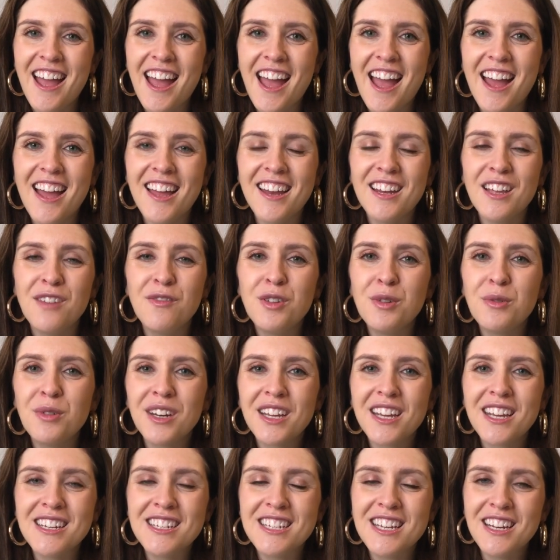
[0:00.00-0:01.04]
And if you want
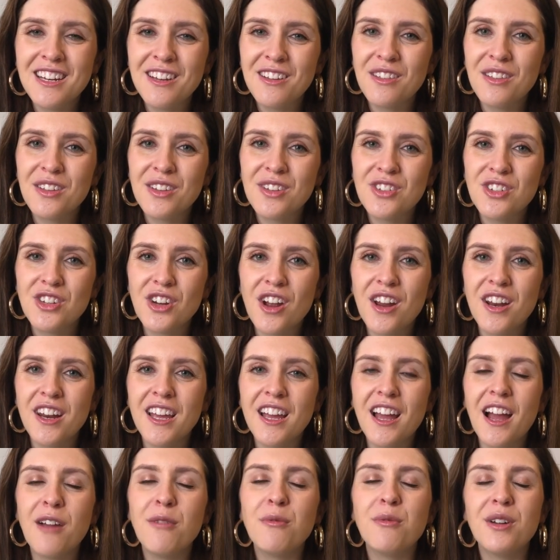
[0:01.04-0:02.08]
to continue this
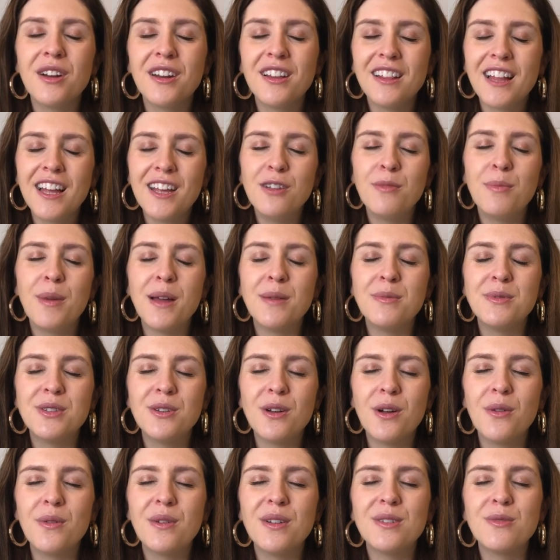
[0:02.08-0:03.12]
journey, I want to let you babes
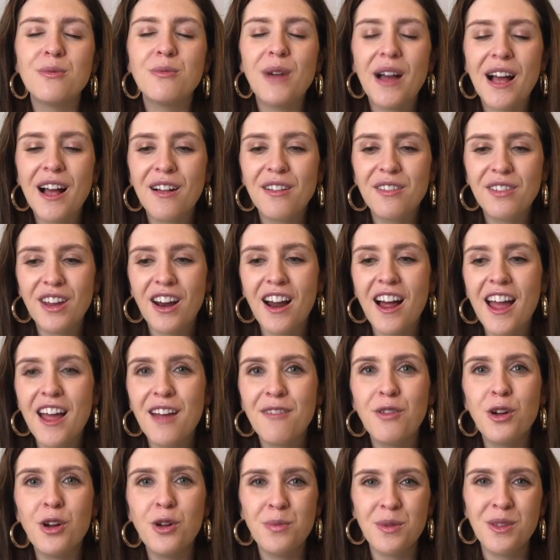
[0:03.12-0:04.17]
know as well that I
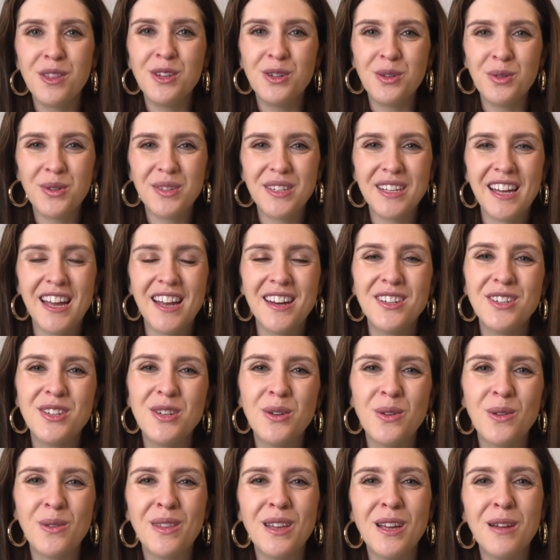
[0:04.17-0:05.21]
have opened the doors again
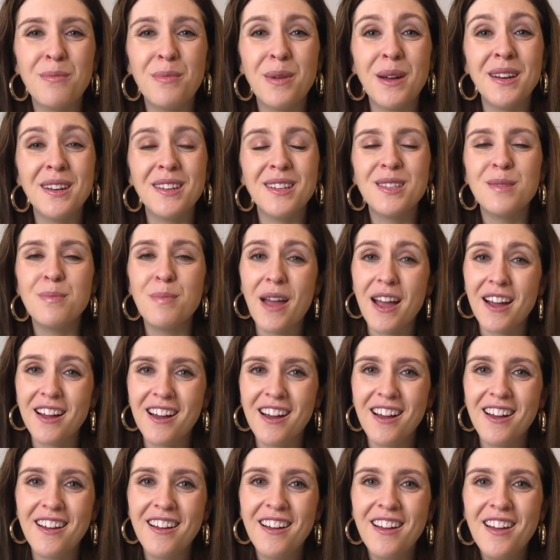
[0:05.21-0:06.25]
to the Abundance
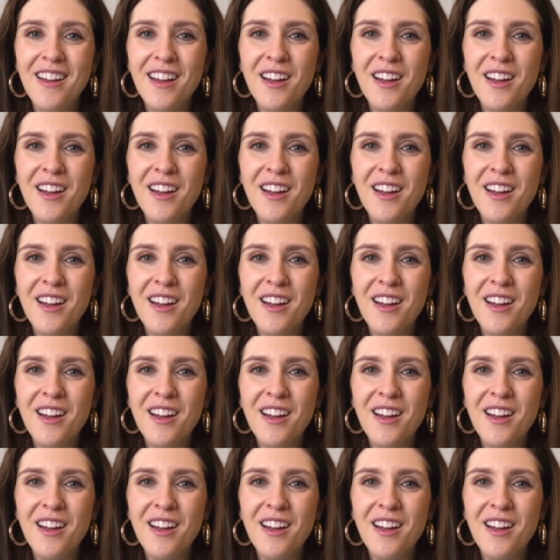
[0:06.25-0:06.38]
Mecca,